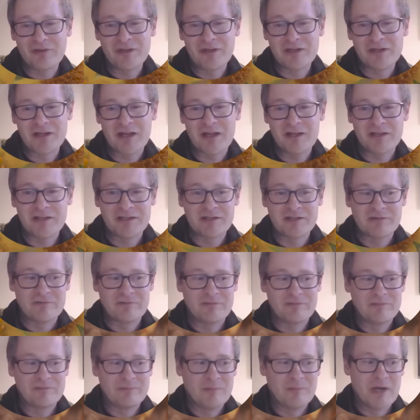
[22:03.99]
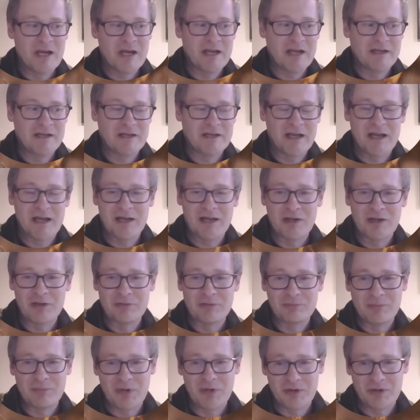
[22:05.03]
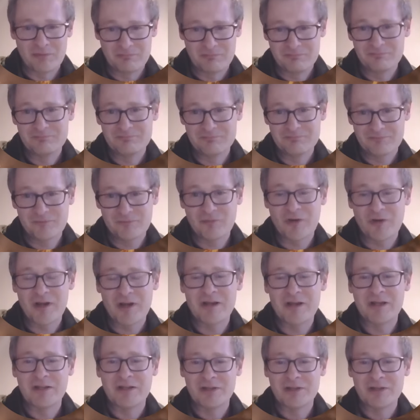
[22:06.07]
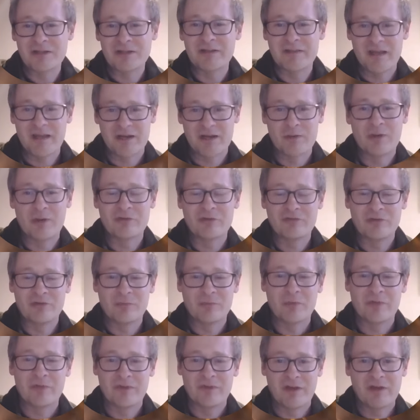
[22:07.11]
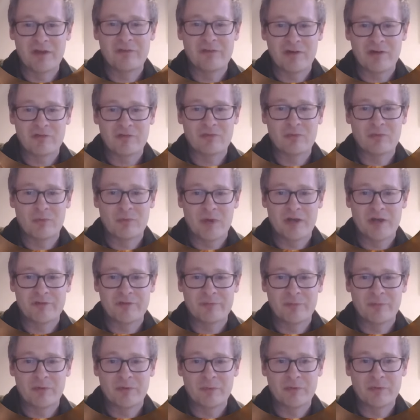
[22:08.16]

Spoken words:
colleague of mine and I are trying to look at that question with an asexual wasp that we